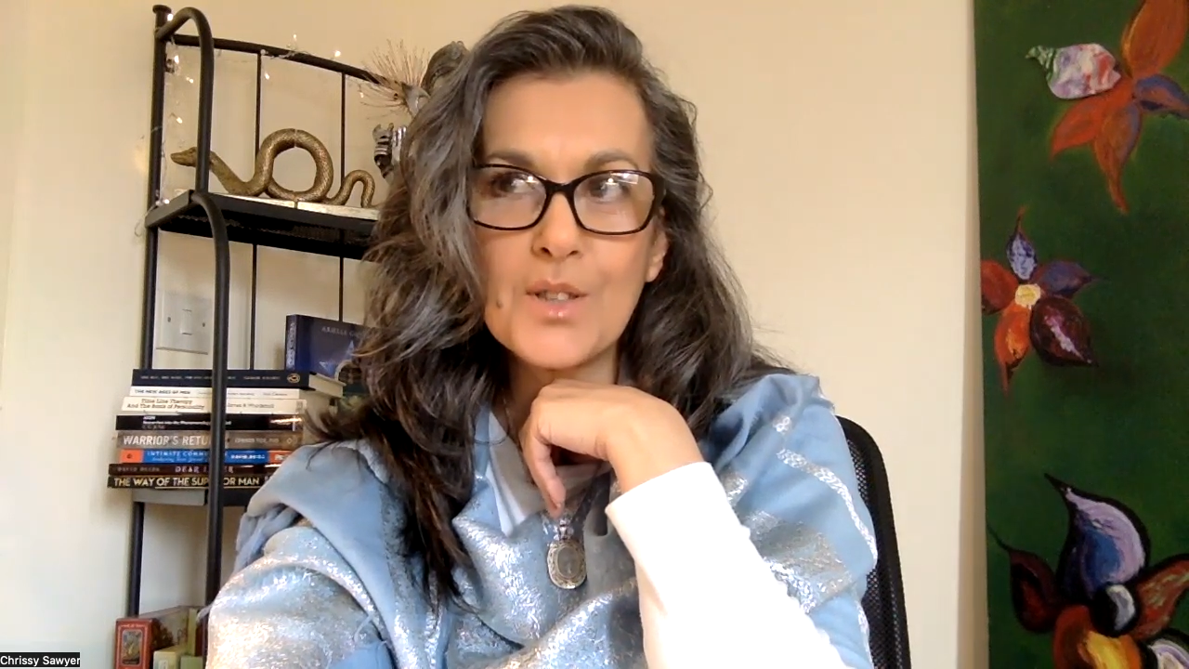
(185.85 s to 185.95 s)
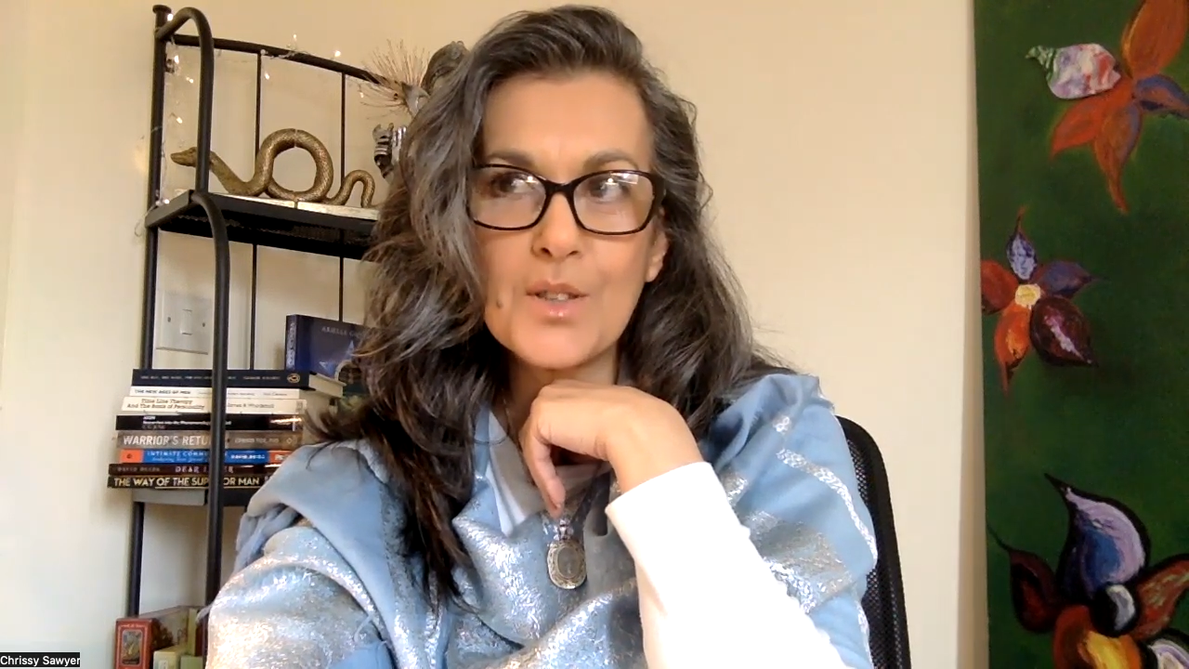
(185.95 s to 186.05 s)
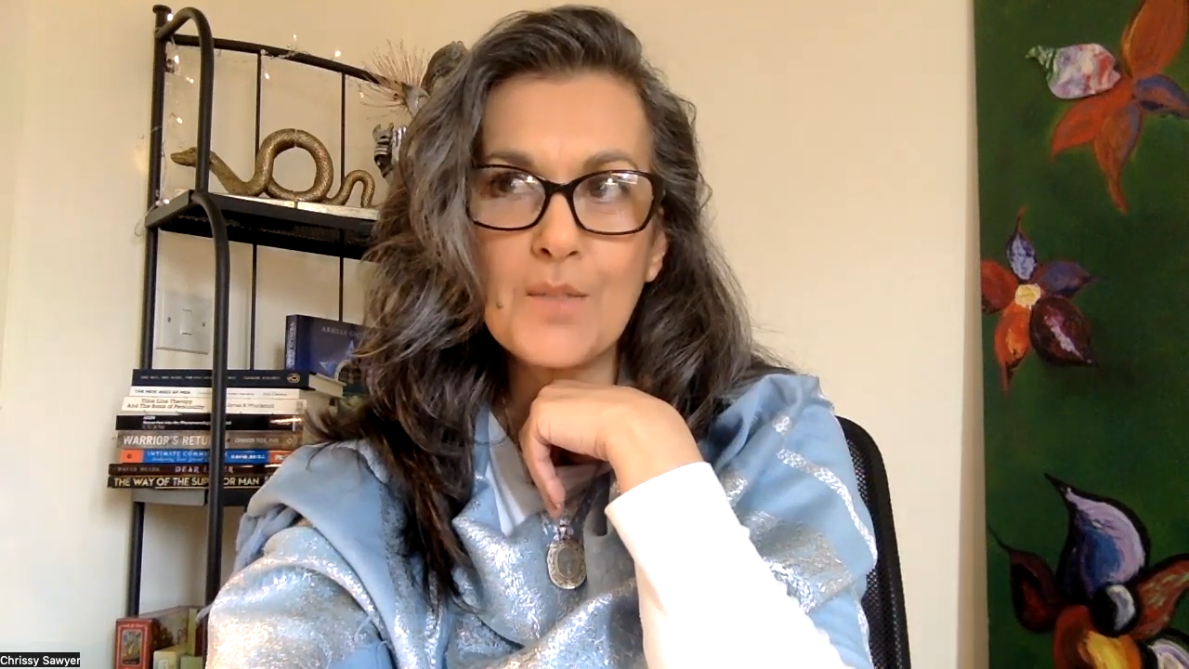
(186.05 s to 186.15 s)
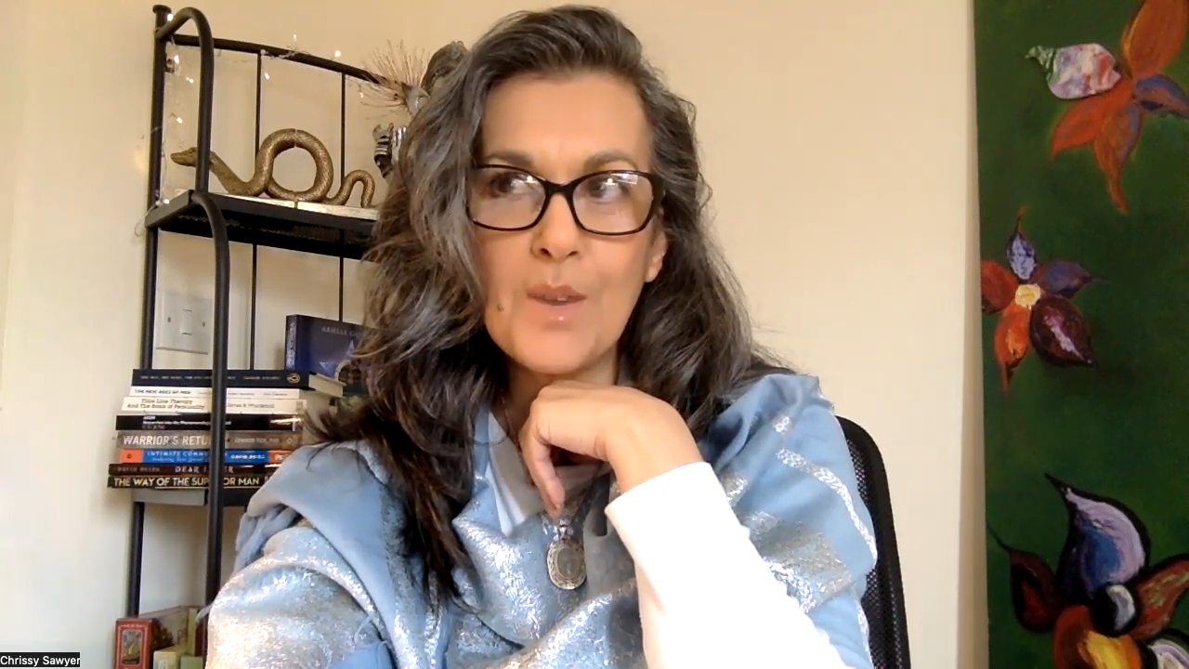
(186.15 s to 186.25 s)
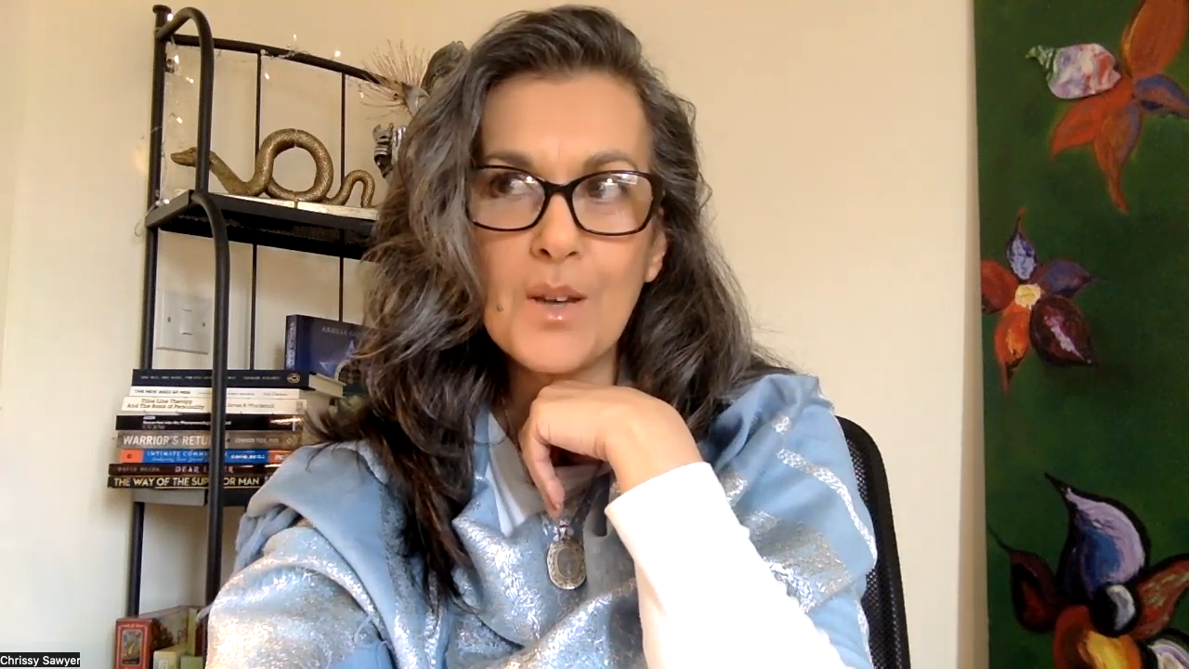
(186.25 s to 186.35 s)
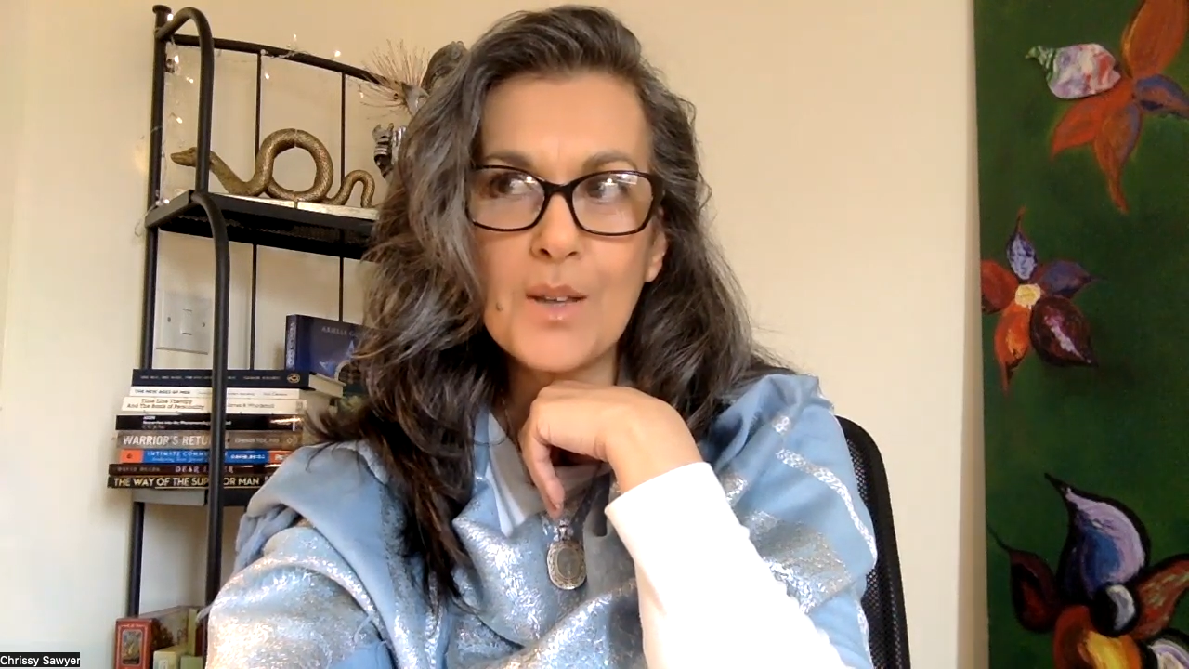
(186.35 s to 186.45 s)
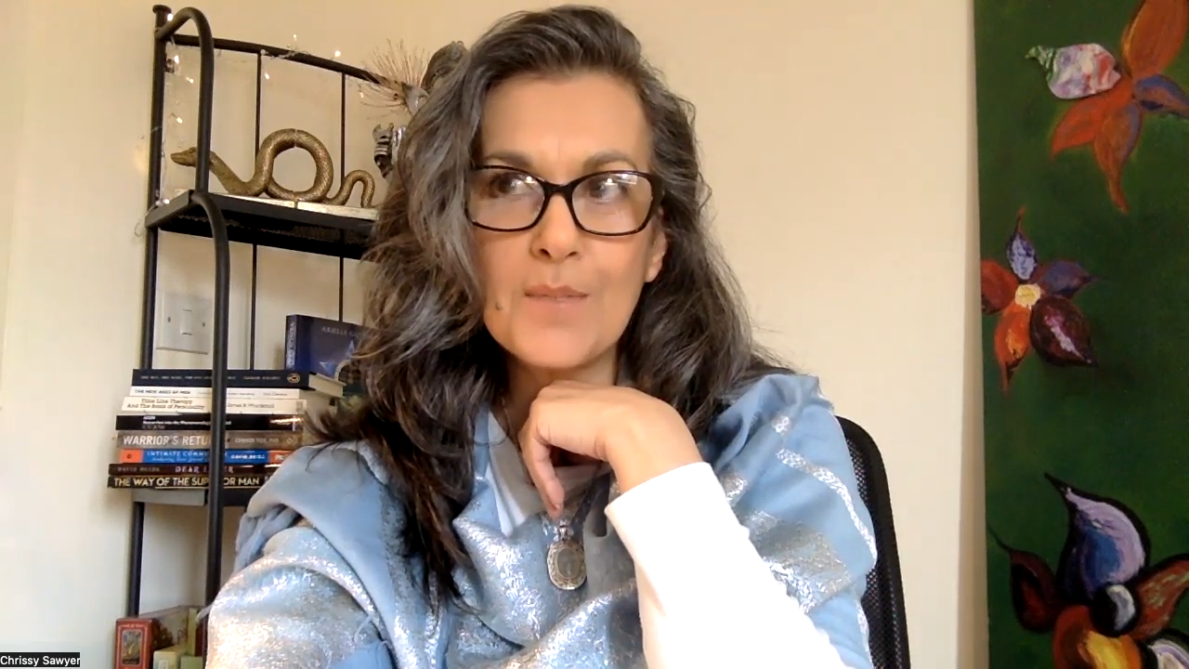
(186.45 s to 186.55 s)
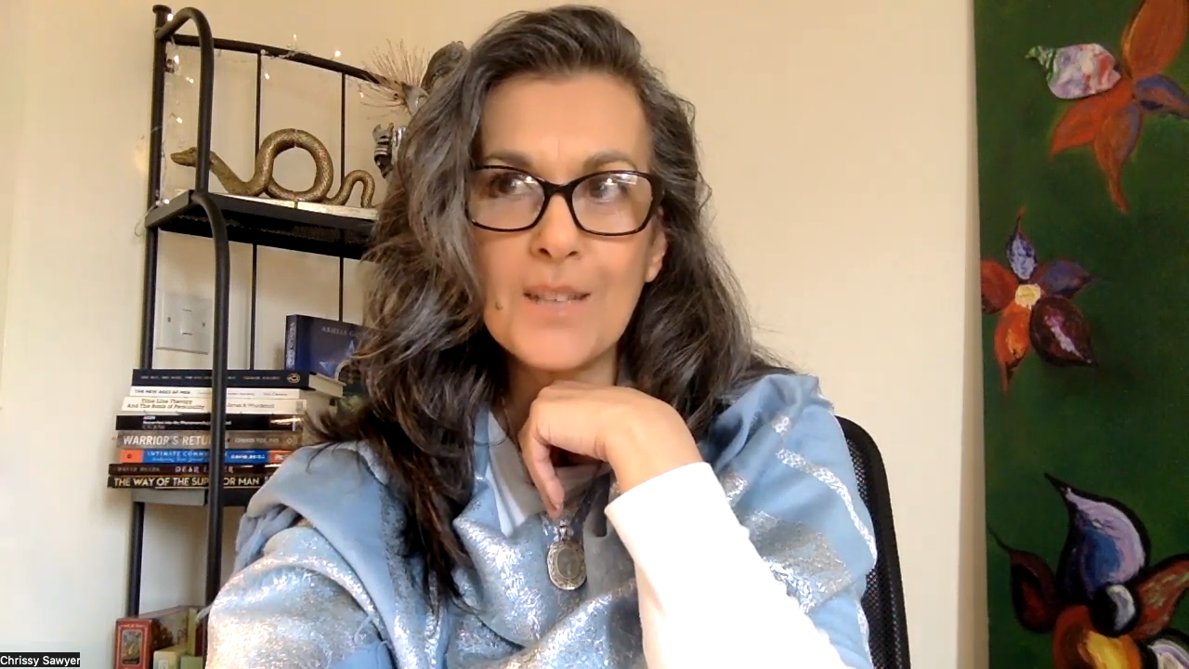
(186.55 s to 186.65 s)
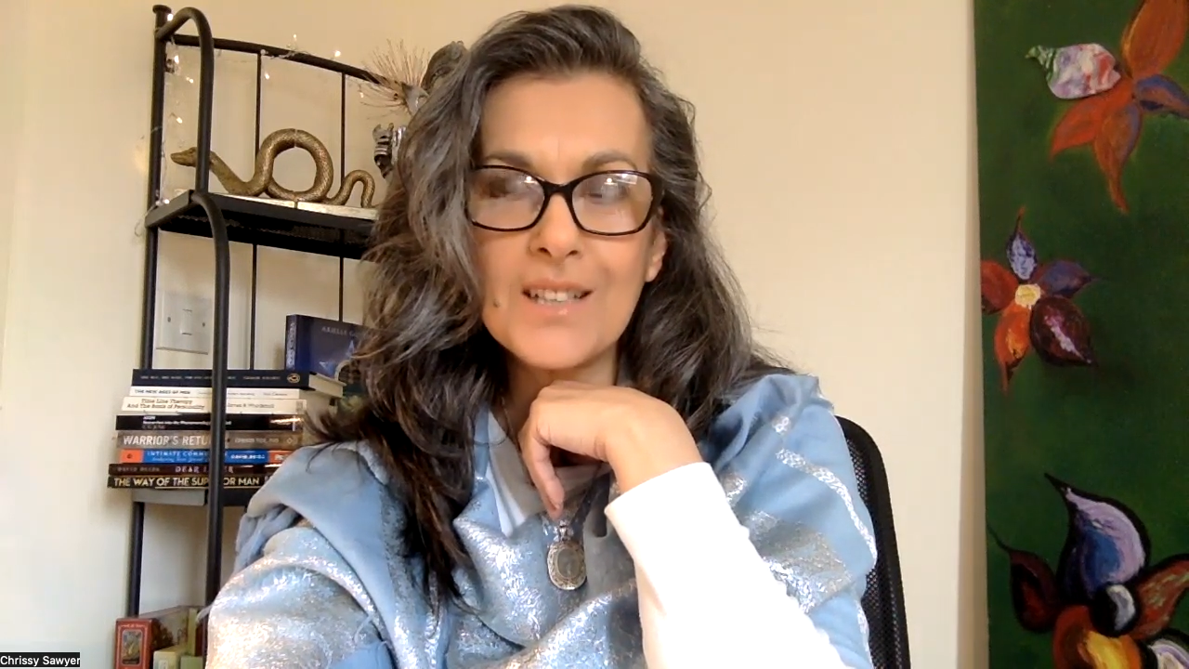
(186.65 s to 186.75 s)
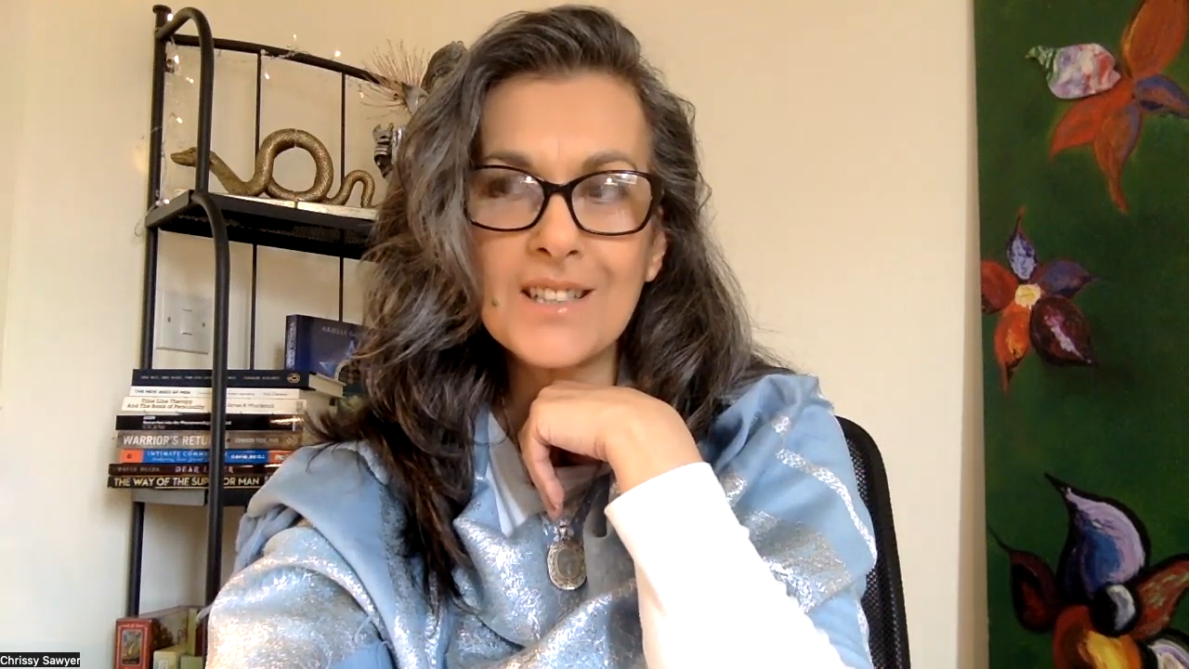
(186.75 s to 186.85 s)
to the
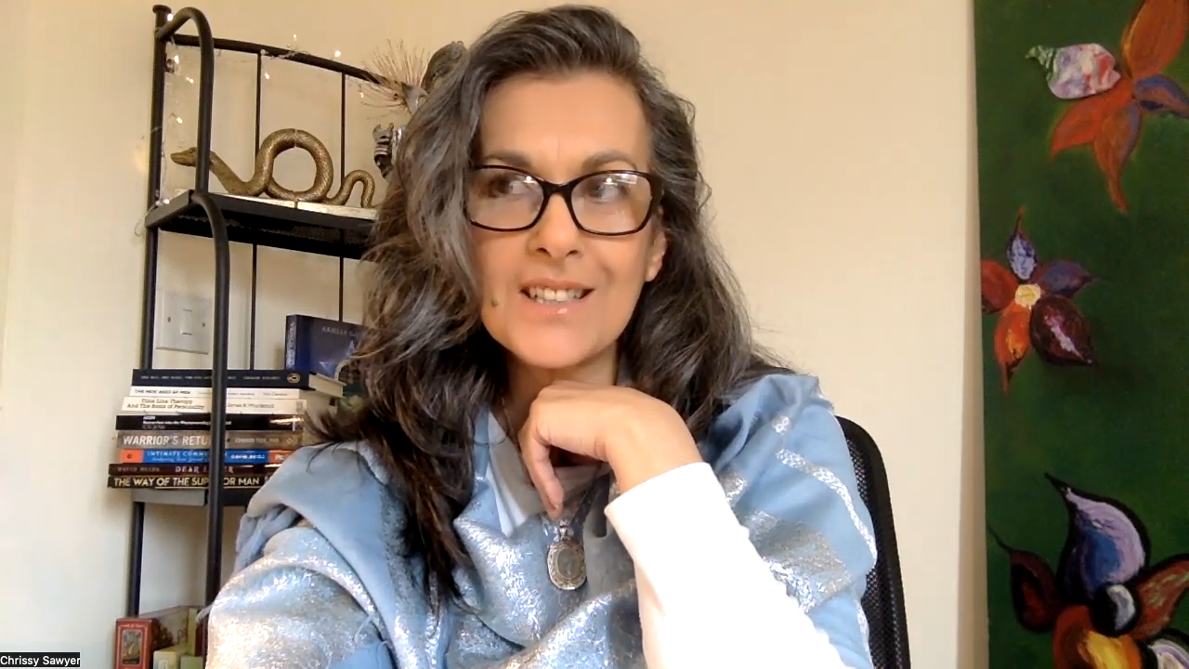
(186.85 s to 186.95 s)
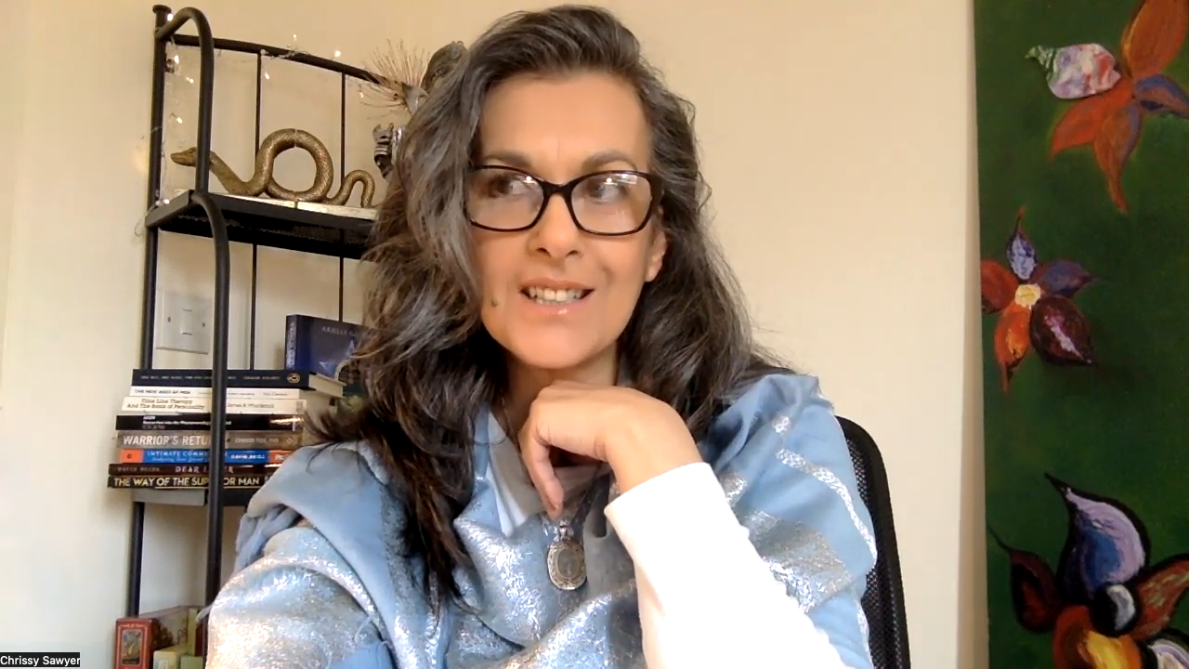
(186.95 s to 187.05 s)
marketplace